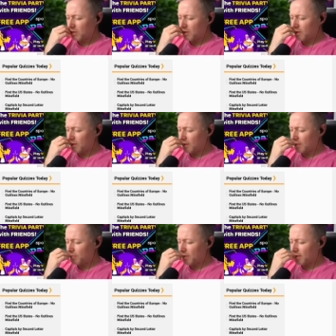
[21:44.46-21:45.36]
Uh,
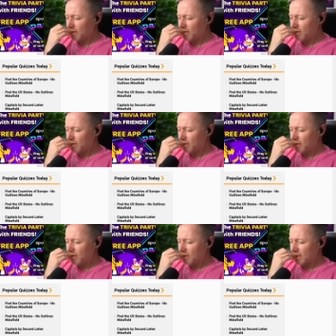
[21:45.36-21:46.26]
bad.
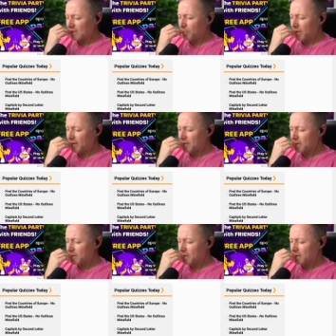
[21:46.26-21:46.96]
Is it bad?